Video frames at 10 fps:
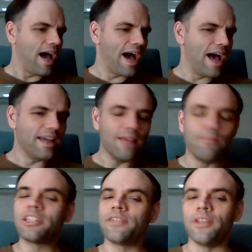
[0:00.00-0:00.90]
I kind of
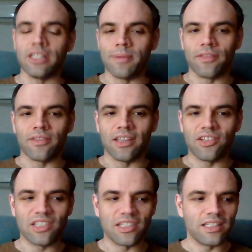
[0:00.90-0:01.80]
mixed feelings about
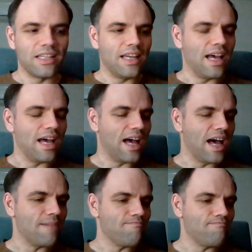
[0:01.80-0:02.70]
this.
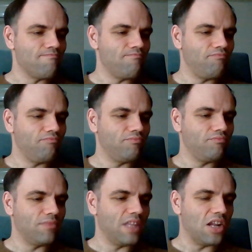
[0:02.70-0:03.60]
Um,
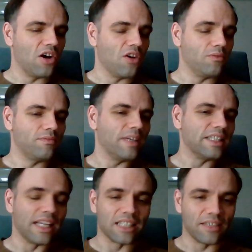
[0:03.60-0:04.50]

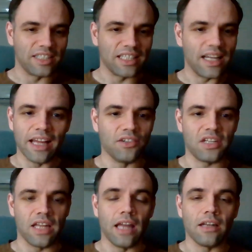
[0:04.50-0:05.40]
because as I've said, I
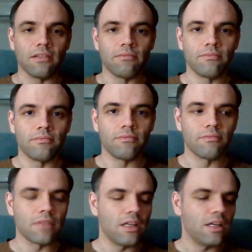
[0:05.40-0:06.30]
understand
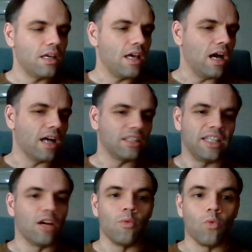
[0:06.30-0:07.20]
it's
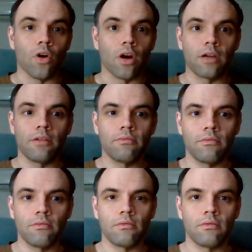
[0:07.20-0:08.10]
terrible work,
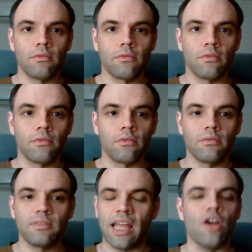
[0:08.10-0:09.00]

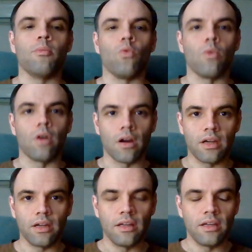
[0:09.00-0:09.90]
terrible
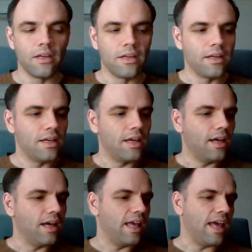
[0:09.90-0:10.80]
work,
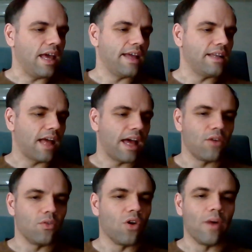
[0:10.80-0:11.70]
and I
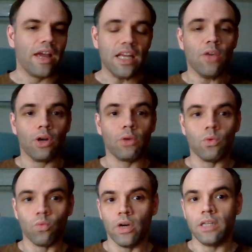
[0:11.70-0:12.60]
don't know why anyone would
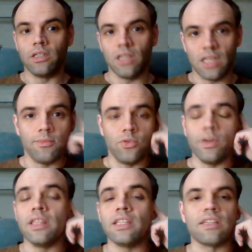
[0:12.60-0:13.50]
want to keep
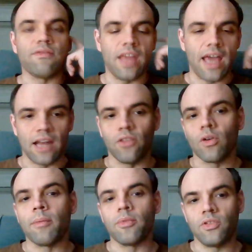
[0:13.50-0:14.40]
doing this if they had
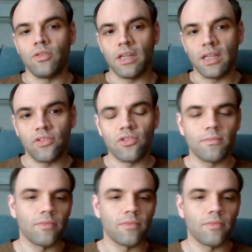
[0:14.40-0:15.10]
other opportunities.